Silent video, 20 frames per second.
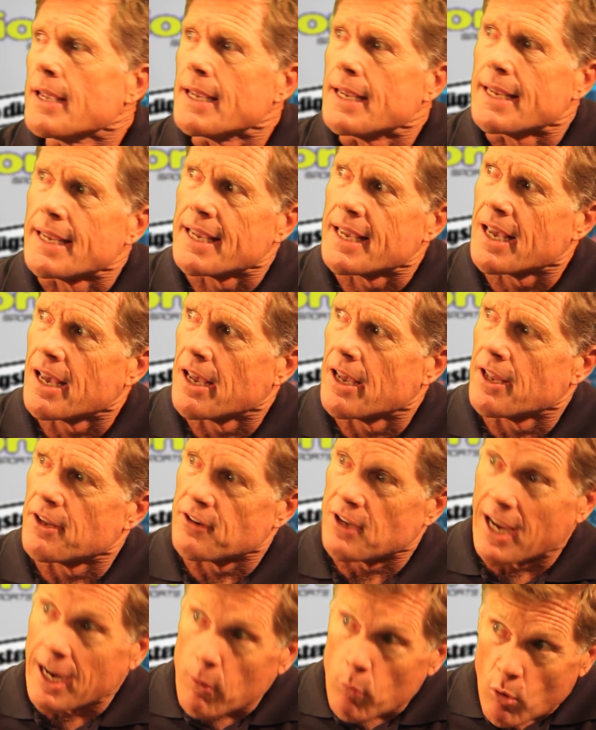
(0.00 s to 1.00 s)
And
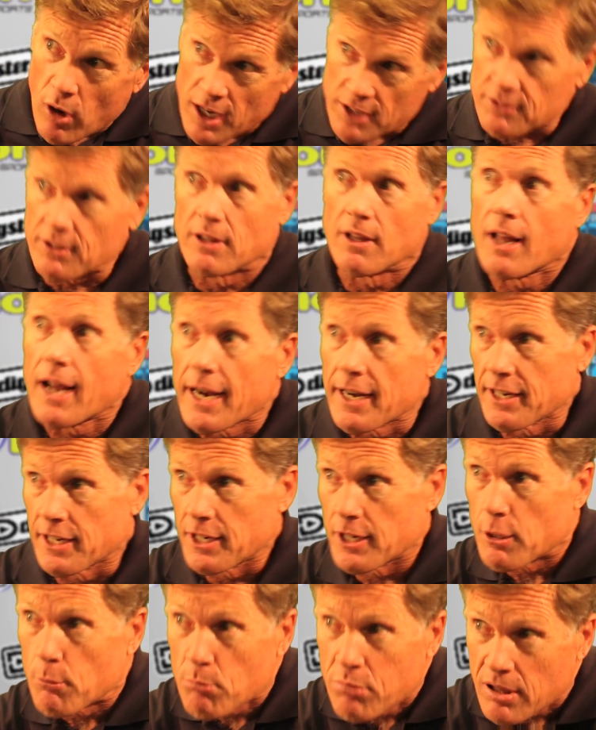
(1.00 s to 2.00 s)
I walked the line and
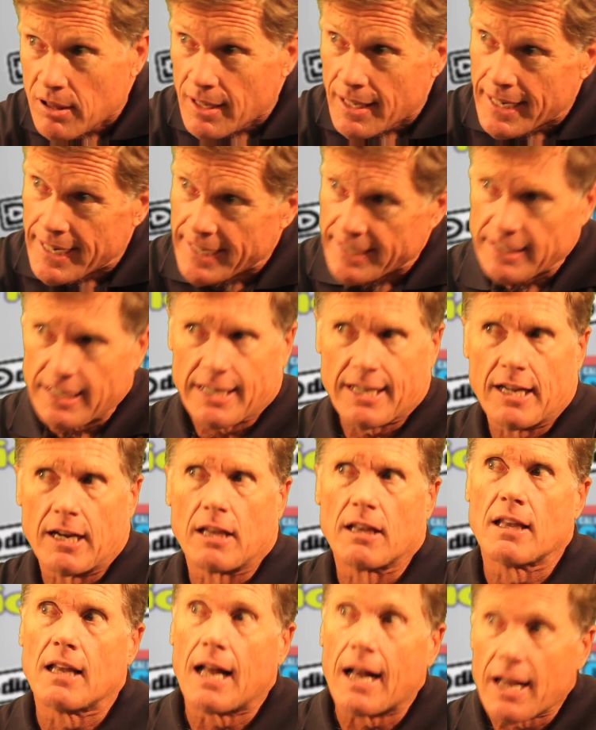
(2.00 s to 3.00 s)
ended up playing, and I got
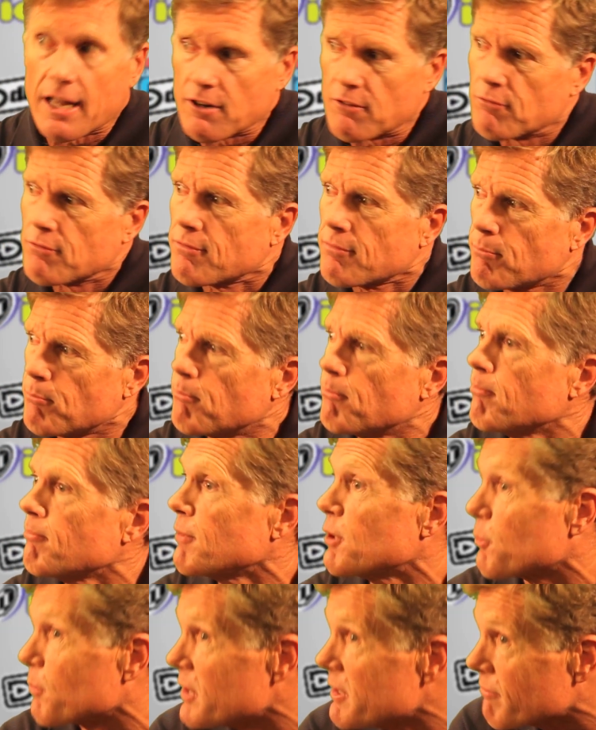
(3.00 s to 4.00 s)
a lot of
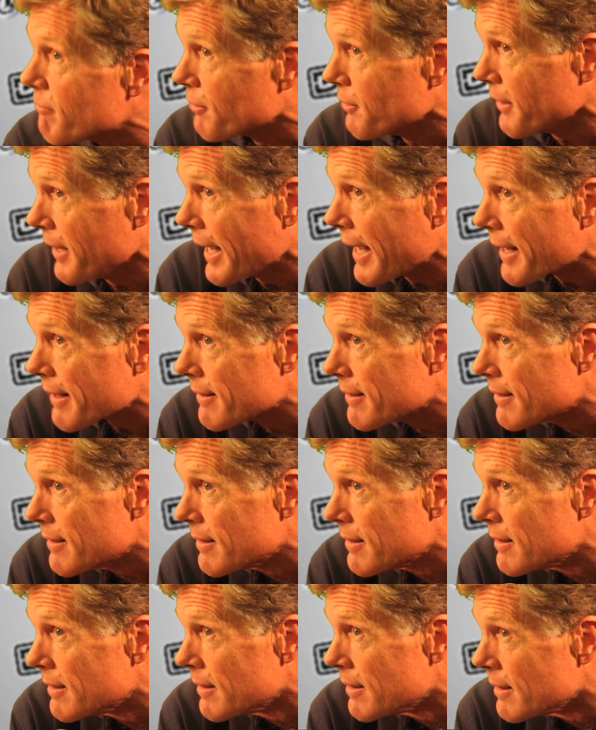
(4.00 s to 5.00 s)
grief for that.
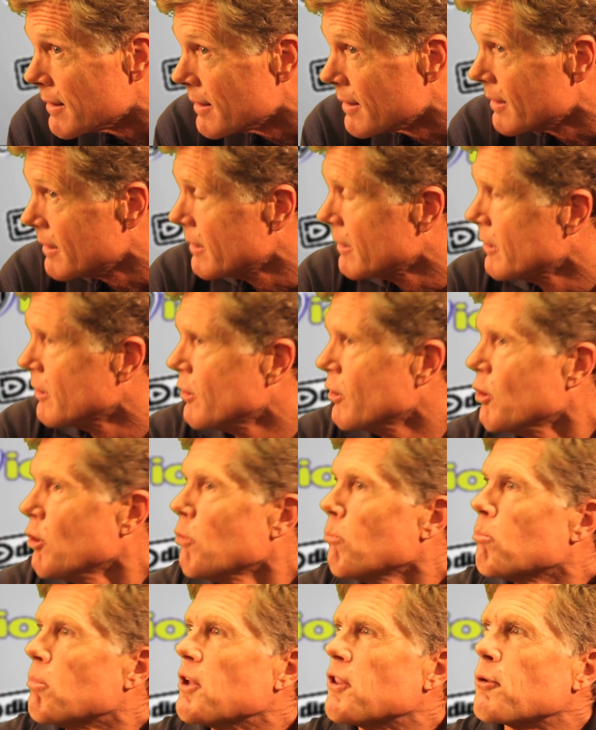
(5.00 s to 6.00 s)

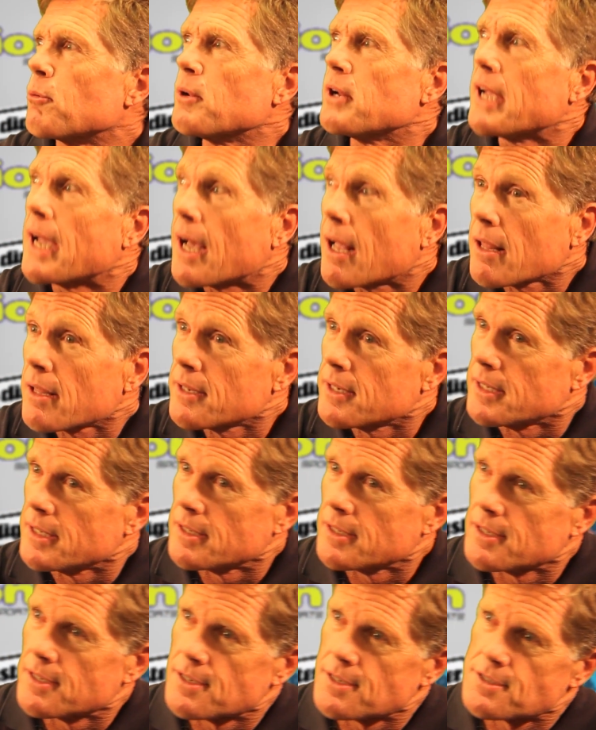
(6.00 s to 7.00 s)
But the reality
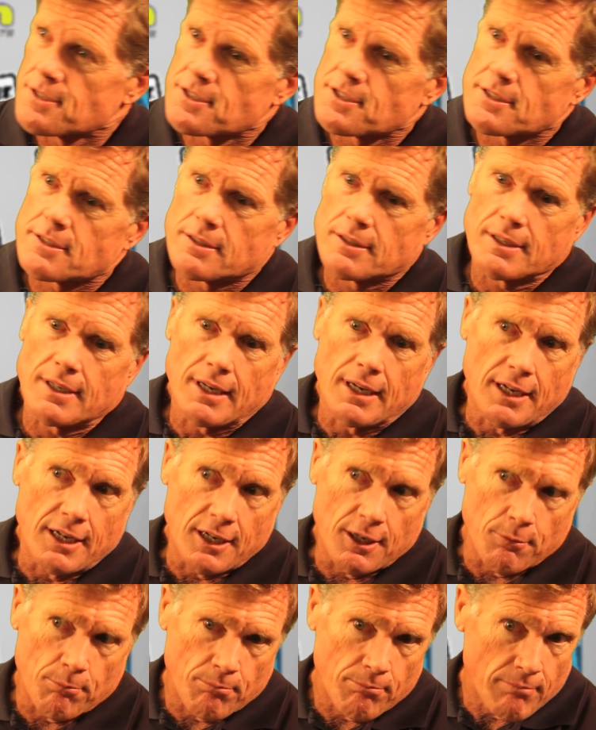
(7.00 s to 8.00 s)
is,
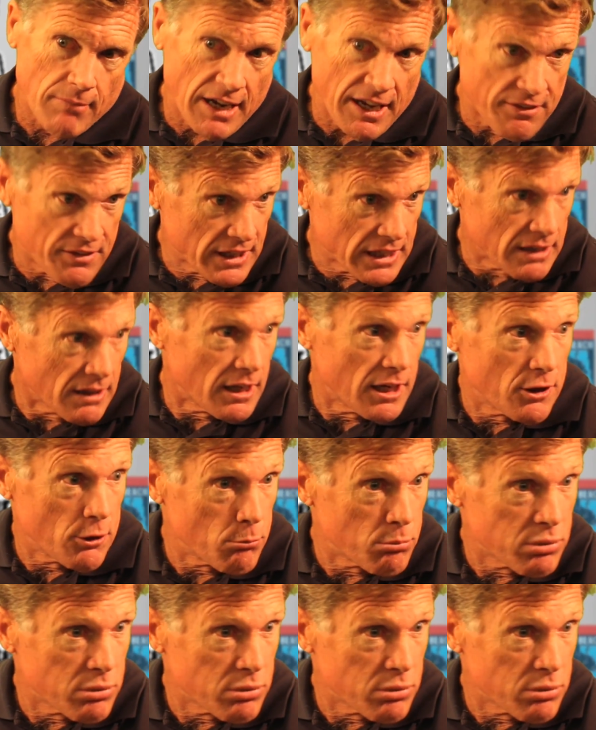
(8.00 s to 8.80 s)
I think a lot of the